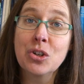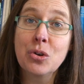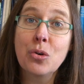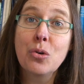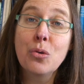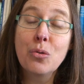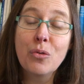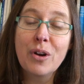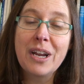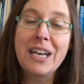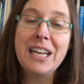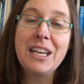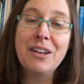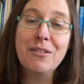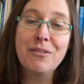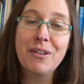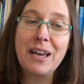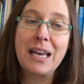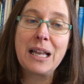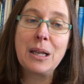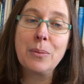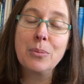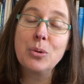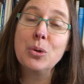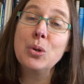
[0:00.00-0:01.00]
already
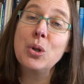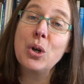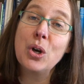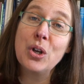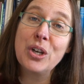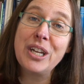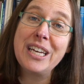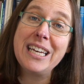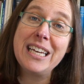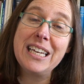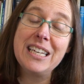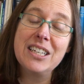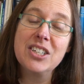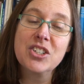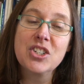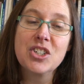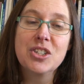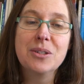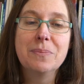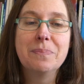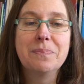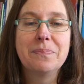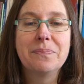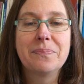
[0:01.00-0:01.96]
available on each.